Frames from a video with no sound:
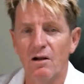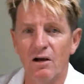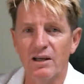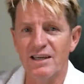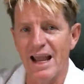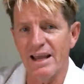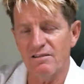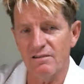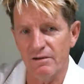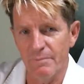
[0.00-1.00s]
Like
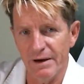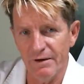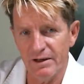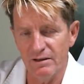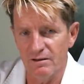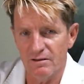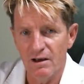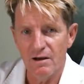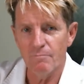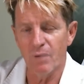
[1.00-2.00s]
Yanks are Americans,
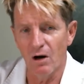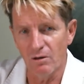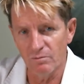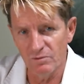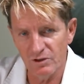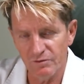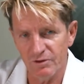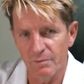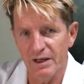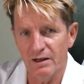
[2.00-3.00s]
poms are
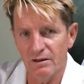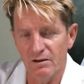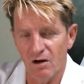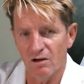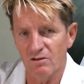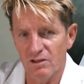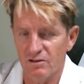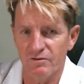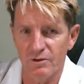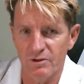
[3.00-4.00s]
from England,
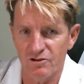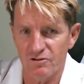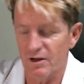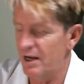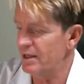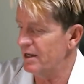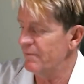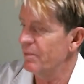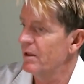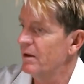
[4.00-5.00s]
Aussies are from
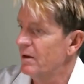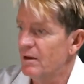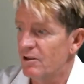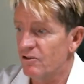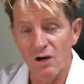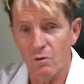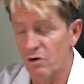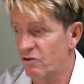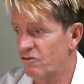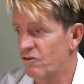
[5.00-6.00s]
Australia, so
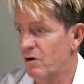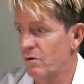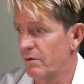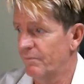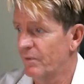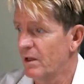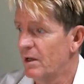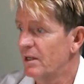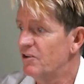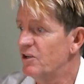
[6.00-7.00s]
on and so on.
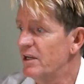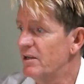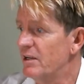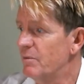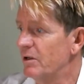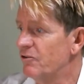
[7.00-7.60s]
DD,